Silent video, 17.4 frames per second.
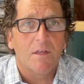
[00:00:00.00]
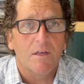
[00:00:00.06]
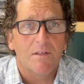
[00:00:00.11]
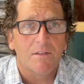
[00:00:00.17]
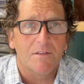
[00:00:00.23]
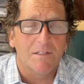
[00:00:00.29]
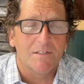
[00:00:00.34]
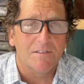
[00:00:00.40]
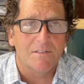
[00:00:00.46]

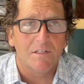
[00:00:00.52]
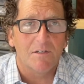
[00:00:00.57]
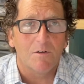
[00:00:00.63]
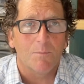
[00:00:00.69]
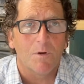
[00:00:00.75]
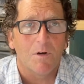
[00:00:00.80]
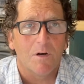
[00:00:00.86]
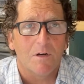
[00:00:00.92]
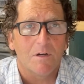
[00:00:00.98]
the sinker
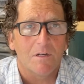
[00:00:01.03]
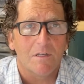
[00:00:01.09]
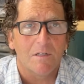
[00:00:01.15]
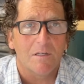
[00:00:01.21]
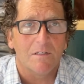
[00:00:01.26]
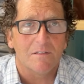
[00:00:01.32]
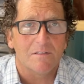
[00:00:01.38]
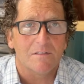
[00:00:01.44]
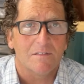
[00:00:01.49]
mahogany
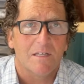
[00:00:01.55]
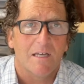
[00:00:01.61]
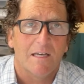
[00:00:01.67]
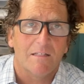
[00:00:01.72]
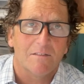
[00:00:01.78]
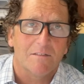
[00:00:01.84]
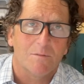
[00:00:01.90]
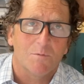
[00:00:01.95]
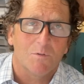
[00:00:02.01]
has had
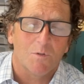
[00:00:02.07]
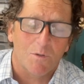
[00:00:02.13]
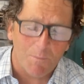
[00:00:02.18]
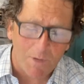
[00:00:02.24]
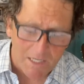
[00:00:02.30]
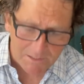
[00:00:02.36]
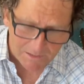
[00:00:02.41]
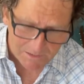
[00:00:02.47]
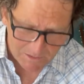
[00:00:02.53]
some sort of
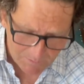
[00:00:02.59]
magic to